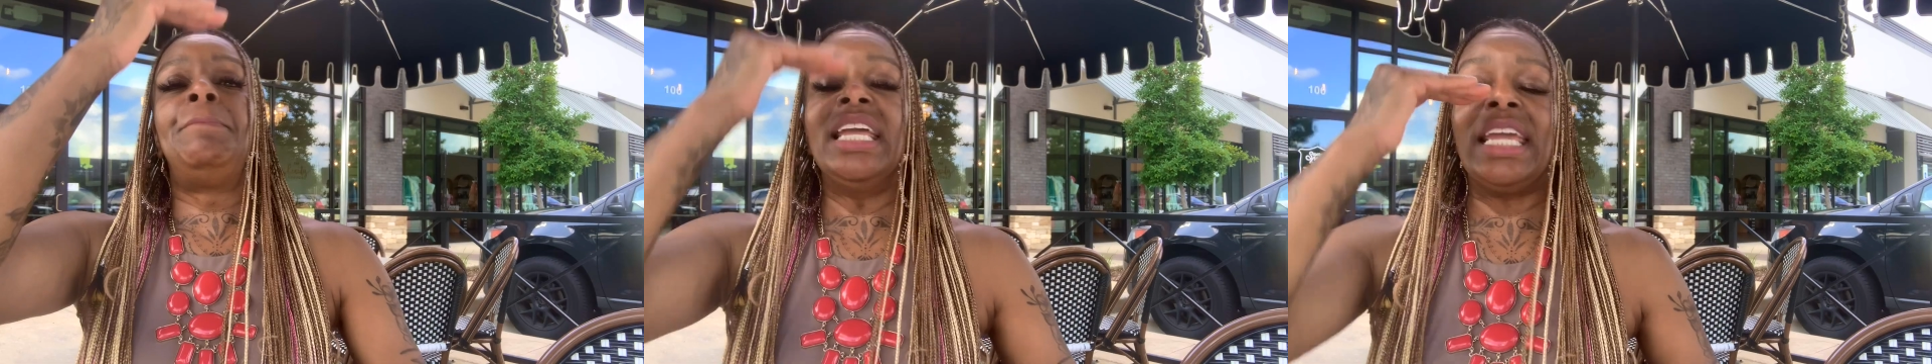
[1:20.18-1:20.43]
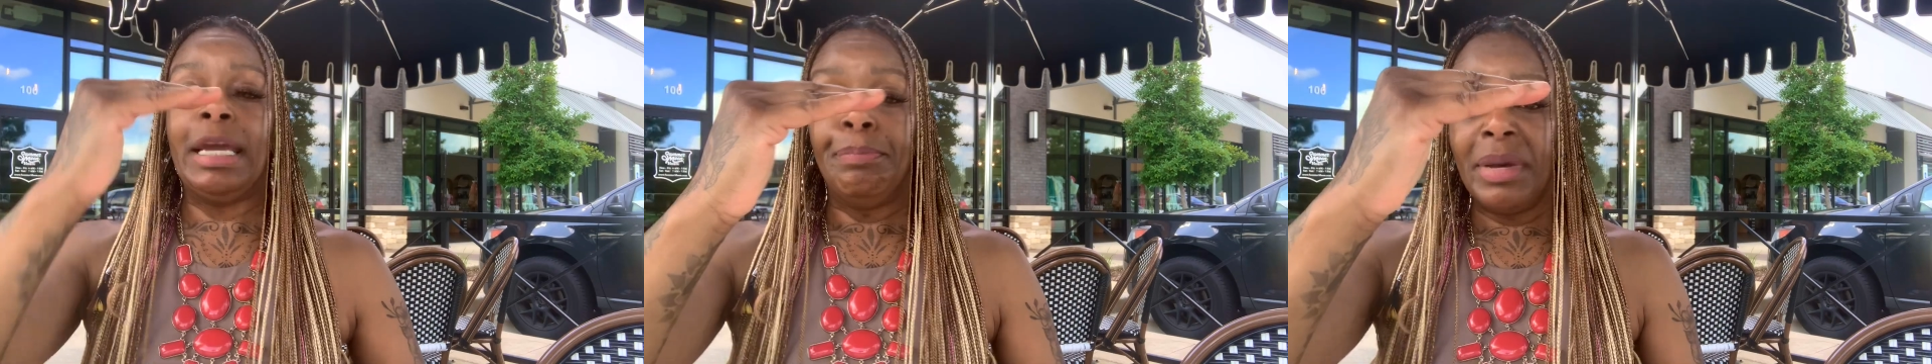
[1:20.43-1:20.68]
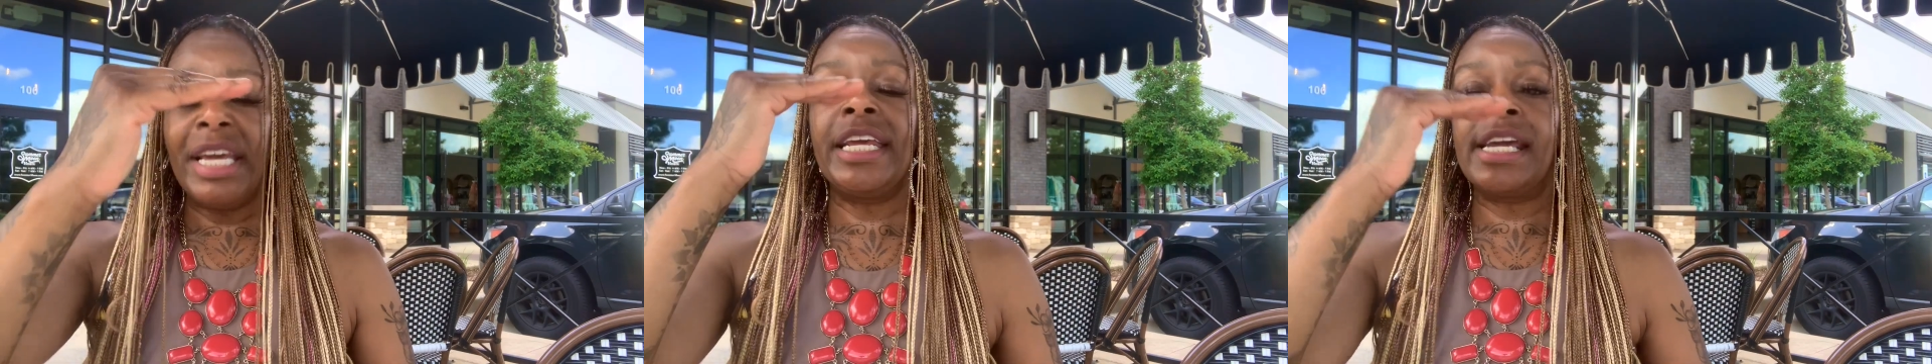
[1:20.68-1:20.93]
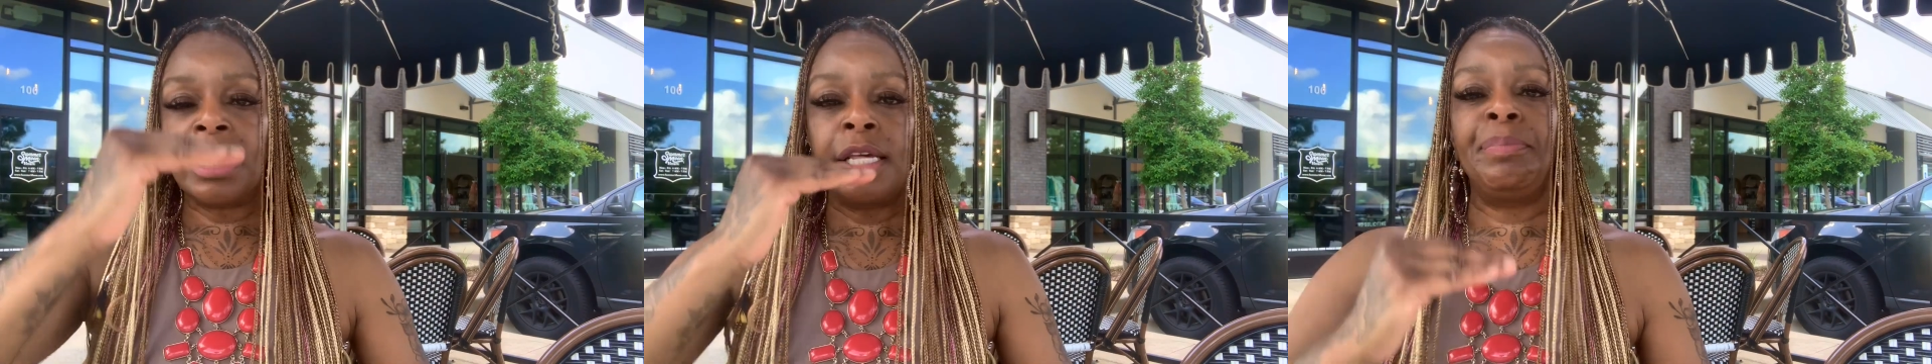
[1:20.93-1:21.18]

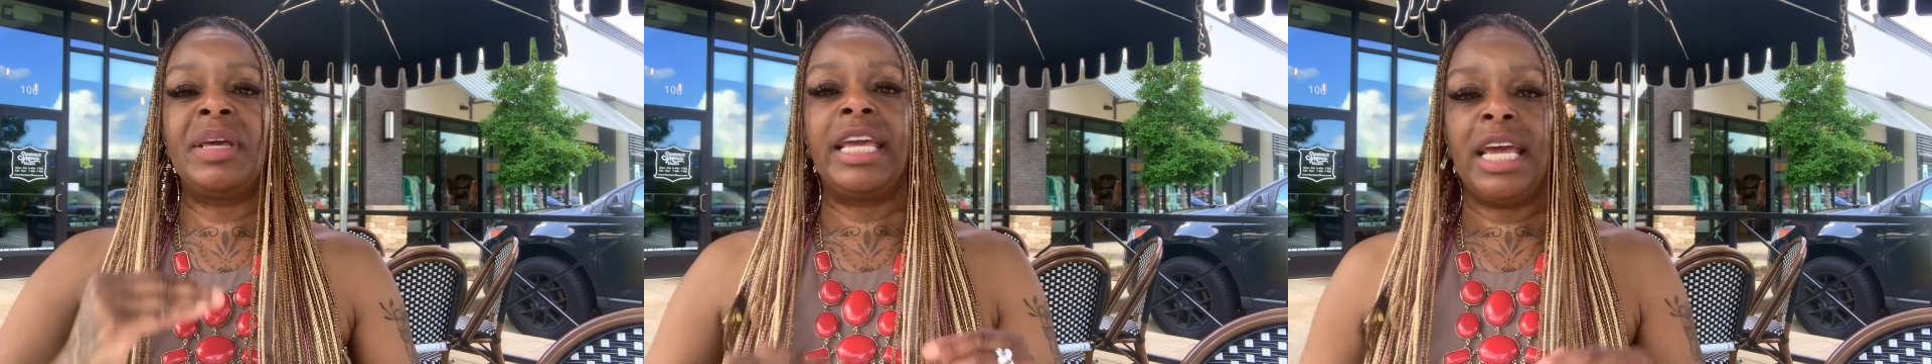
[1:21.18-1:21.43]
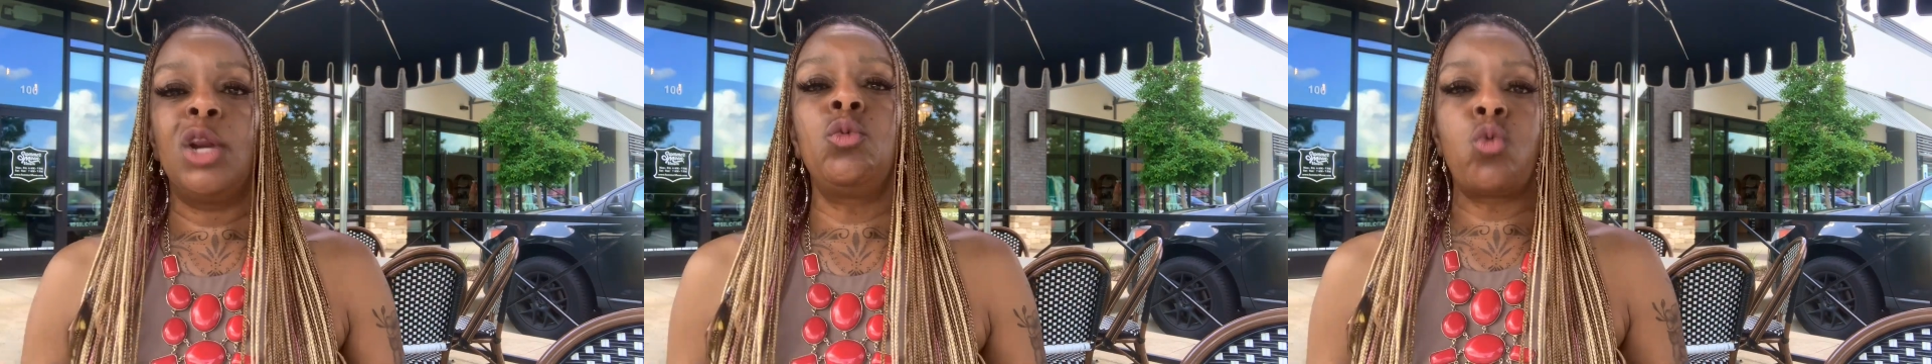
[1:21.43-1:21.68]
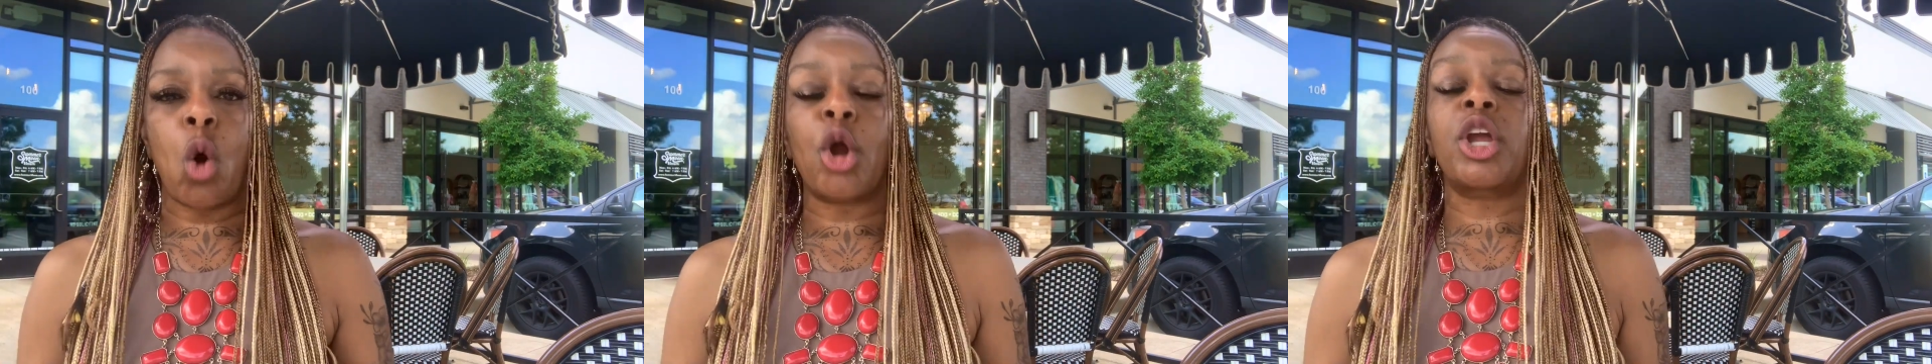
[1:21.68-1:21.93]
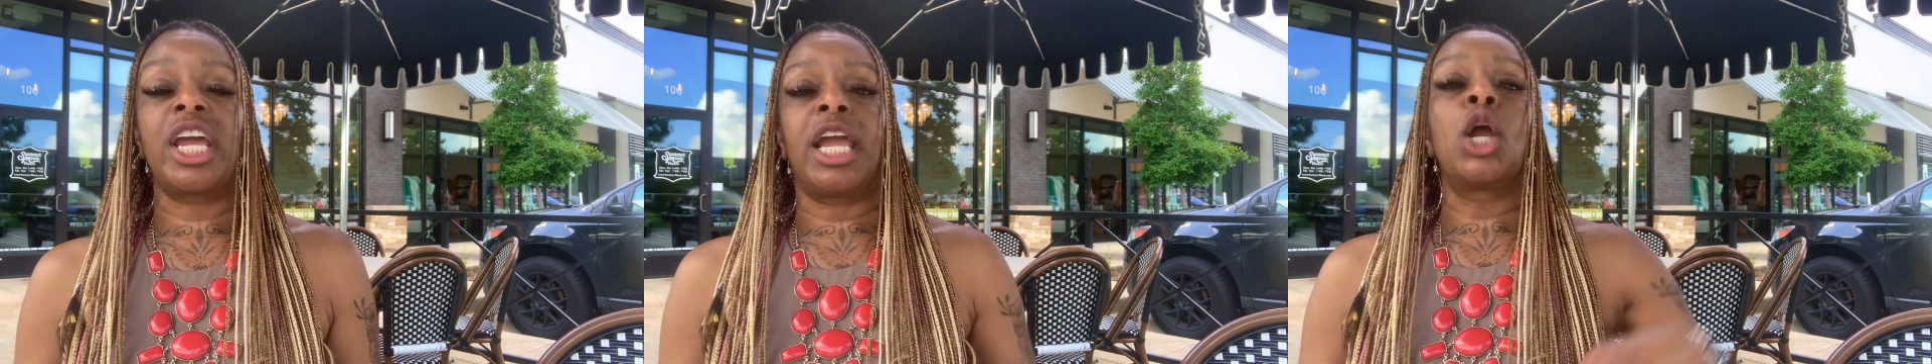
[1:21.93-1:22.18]
immediately begin
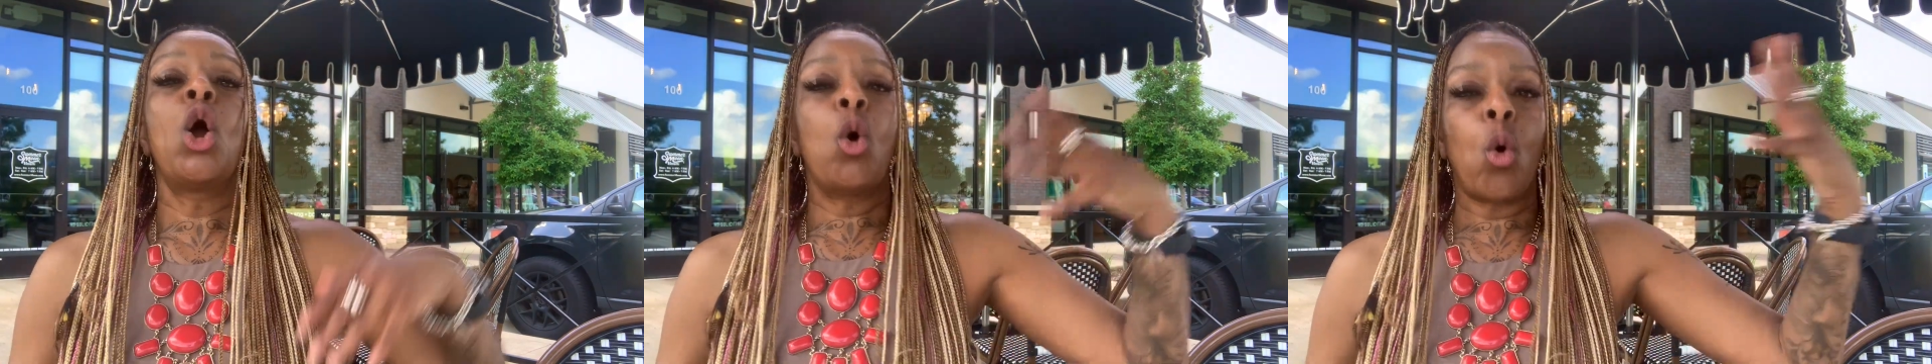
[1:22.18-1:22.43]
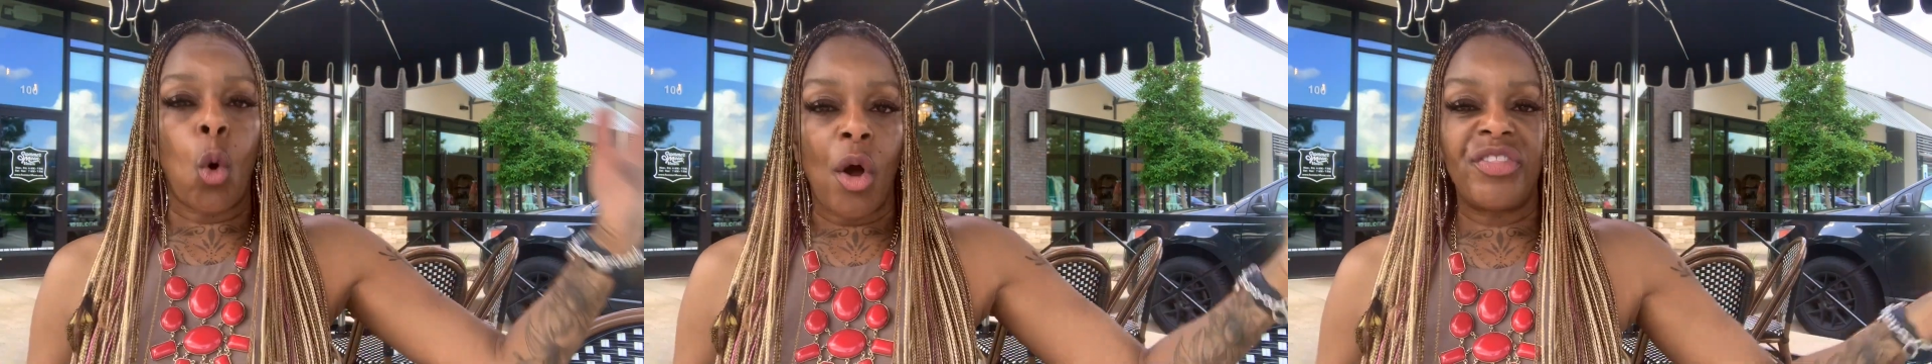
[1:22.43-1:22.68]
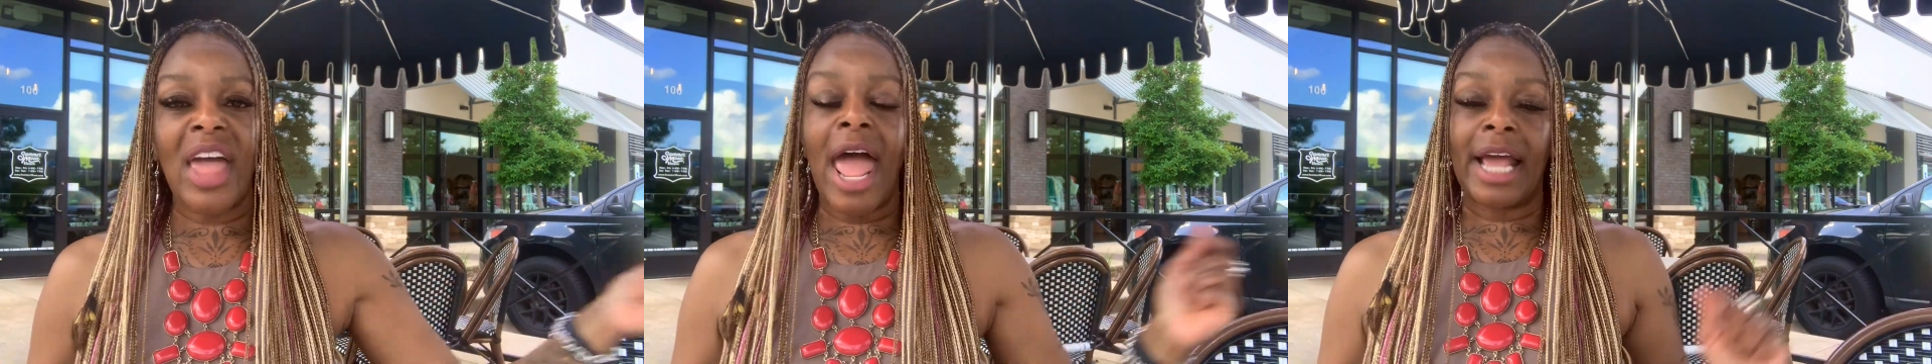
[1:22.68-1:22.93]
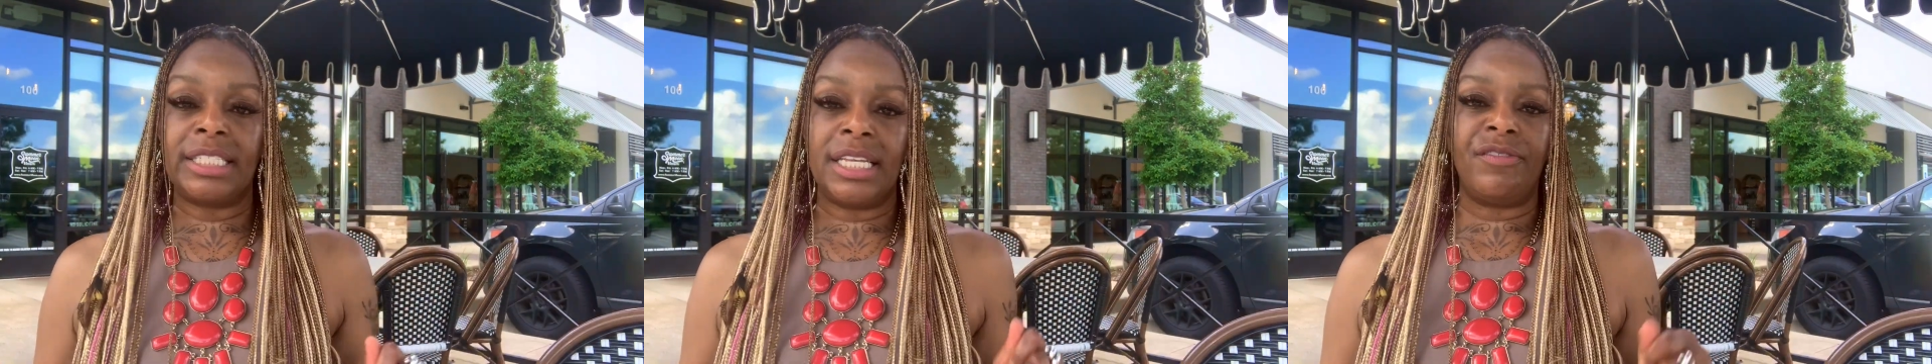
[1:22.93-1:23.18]
working on the
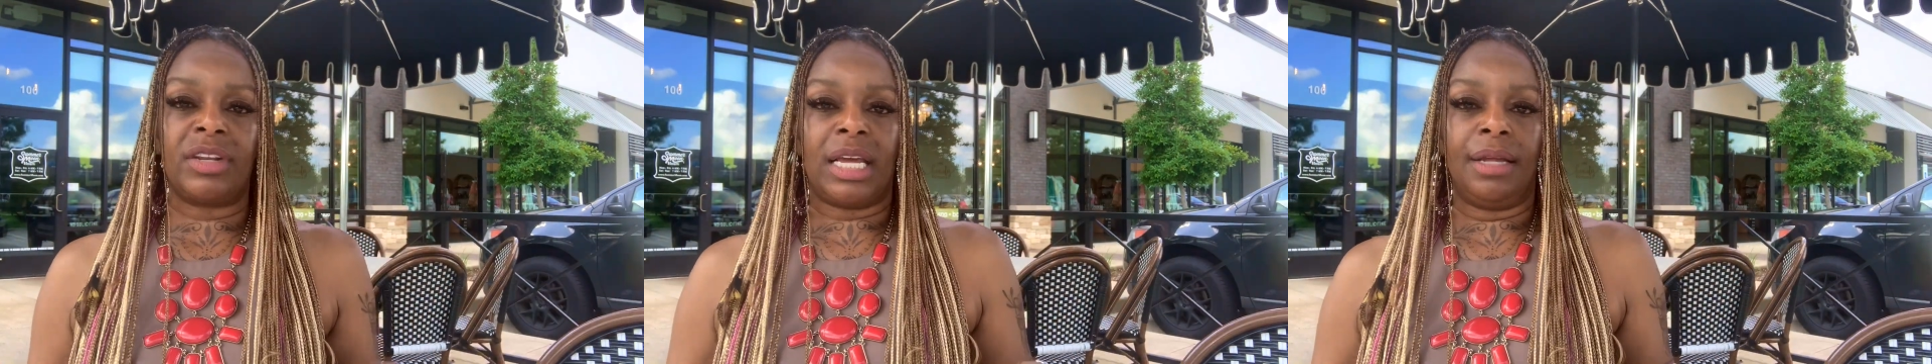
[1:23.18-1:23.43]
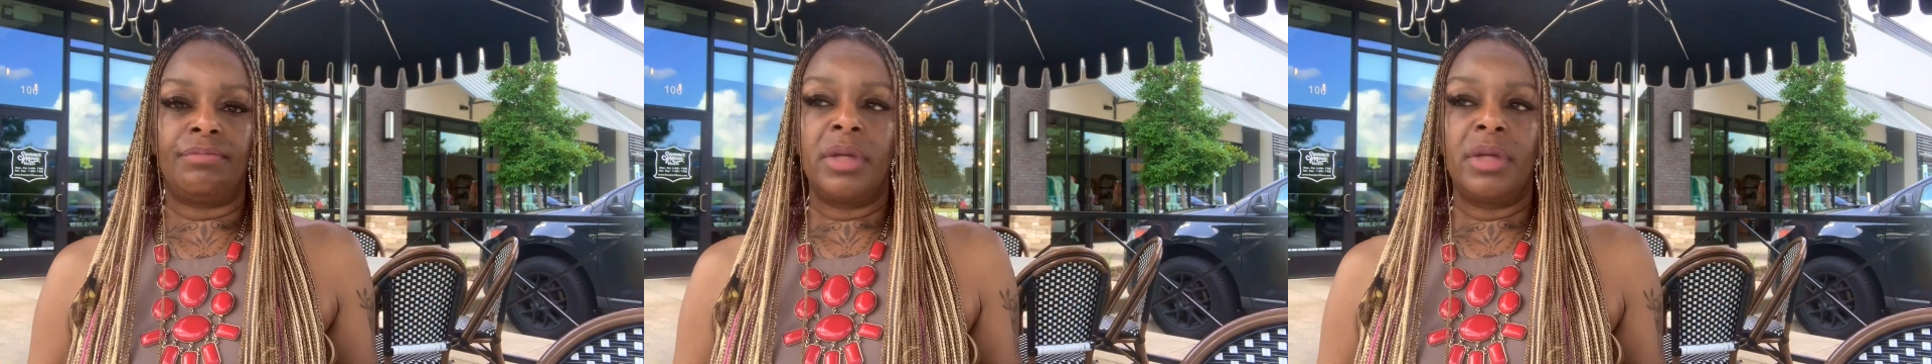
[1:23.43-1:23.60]
activity.